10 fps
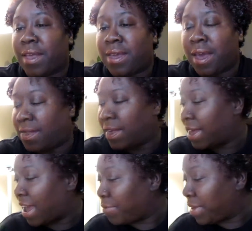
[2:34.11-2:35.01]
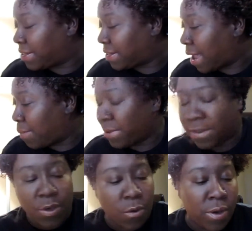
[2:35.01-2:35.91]
they gave me a sample
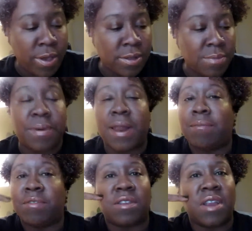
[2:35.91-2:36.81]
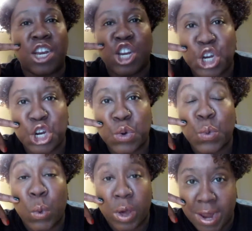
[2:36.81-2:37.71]
of the oil, but I'm just not sure
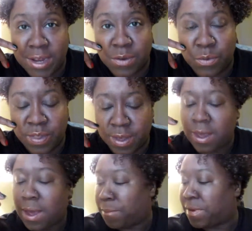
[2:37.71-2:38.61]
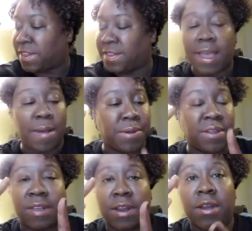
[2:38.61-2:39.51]
what I did with it. But the
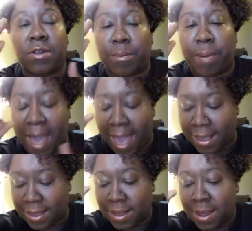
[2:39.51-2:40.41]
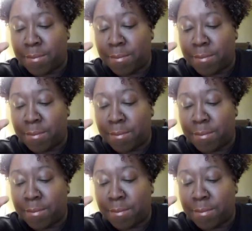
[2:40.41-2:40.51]
sample is in a little pack.